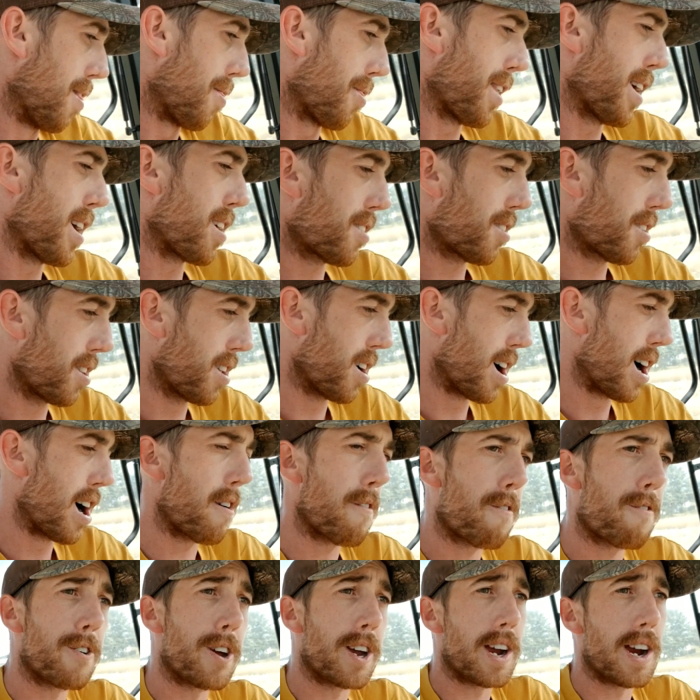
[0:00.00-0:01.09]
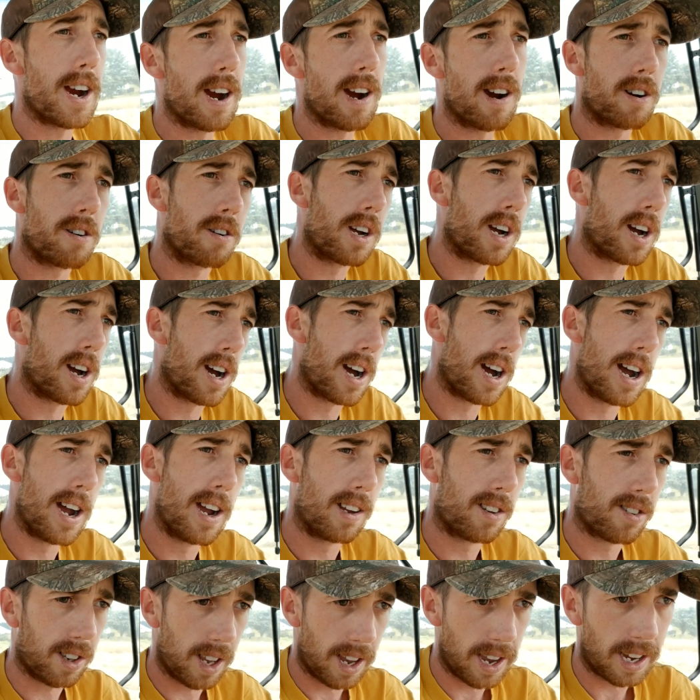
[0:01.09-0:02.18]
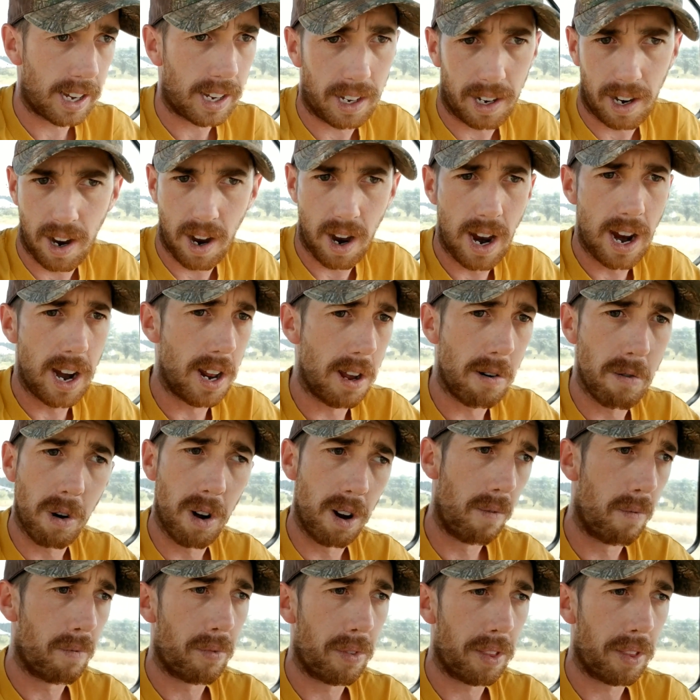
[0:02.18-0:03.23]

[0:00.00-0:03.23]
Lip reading: that's not fair to guys like anyone.